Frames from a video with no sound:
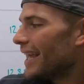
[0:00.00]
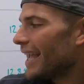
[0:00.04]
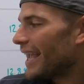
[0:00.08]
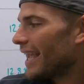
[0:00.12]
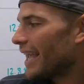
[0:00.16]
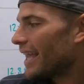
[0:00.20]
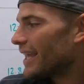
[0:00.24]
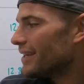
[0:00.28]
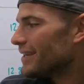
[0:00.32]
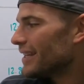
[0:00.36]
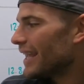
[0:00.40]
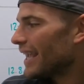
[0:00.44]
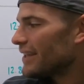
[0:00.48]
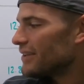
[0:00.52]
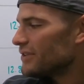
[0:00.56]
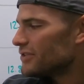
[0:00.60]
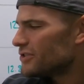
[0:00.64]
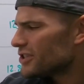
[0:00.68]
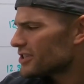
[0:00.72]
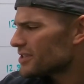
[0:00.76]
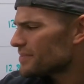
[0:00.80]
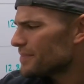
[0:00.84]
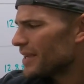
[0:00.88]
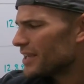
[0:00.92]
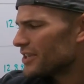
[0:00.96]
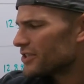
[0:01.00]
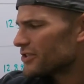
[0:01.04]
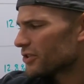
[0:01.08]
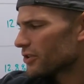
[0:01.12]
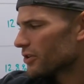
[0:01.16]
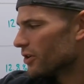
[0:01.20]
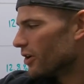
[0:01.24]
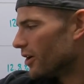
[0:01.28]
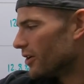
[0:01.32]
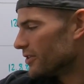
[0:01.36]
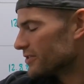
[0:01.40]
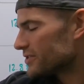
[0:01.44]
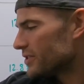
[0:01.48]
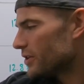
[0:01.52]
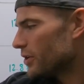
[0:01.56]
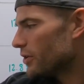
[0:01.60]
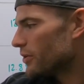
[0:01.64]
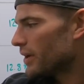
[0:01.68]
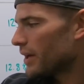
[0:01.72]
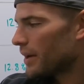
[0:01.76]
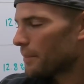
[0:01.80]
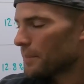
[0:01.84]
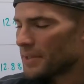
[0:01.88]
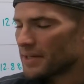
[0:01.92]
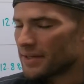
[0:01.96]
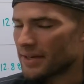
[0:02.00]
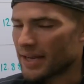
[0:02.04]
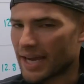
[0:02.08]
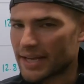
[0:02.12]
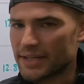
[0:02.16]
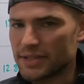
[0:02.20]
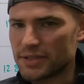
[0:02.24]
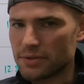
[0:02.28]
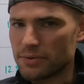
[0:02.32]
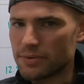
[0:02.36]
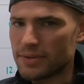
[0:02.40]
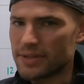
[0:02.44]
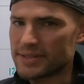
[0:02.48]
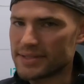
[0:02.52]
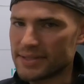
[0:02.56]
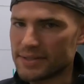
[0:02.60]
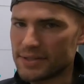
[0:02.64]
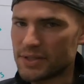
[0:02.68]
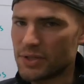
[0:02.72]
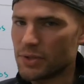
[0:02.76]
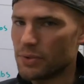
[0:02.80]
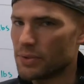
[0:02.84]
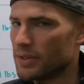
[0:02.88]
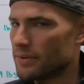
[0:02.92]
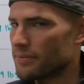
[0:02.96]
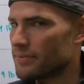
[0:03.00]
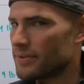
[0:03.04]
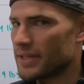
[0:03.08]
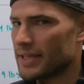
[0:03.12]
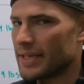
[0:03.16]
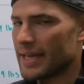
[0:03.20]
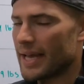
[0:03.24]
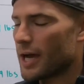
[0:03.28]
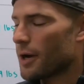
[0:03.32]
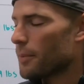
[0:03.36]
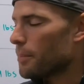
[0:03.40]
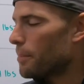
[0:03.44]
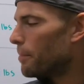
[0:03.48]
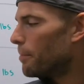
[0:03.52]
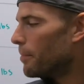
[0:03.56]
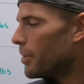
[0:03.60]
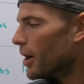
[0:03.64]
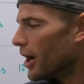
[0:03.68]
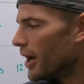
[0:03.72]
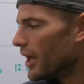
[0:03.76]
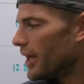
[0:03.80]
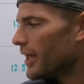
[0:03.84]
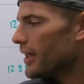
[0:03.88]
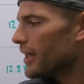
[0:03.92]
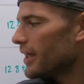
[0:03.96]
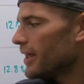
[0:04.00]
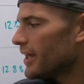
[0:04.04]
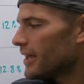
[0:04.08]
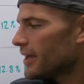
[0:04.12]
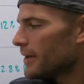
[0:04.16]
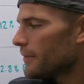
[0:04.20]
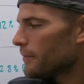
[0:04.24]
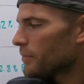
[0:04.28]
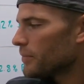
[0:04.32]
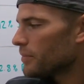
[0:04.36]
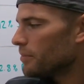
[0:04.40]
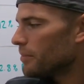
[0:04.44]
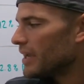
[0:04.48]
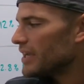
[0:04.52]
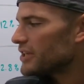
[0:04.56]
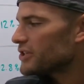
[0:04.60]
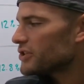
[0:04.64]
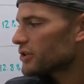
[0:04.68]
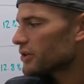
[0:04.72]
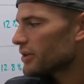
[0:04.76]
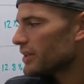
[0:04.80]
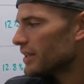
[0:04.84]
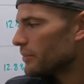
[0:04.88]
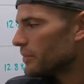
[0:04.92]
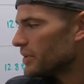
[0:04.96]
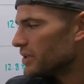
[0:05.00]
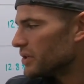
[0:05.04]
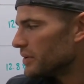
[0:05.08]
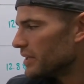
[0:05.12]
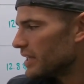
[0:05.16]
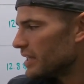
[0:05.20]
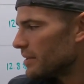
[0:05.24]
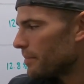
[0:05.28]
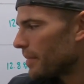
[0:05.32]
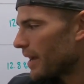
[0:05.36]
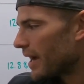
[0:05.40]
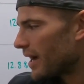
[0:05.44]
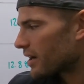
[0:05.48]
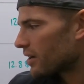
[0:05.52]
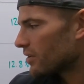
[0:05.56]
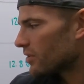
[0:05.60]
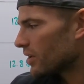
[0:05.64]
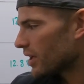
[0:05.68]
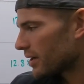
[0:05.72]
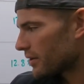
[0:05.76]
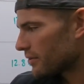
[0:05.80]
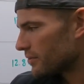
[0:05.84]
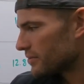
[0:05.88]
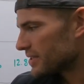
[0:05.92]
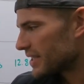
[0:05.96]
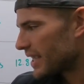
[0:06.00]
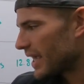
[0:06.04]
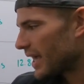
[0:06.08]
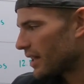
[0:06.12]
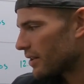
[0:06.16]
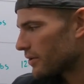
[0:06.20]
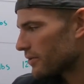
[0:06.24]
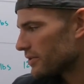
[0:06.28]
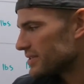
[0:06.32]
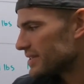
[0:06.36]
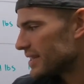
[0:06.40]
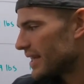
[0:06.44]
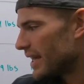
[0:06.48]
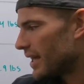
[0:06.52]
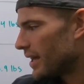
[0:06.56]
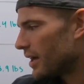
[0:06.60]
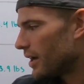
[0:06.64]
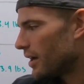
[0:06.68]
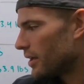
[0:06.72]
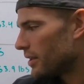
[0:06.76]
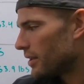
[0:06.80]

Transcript: and just make sure also, I mean, I do this intuitively now, but make sure that when you eat back a lot of those calories, that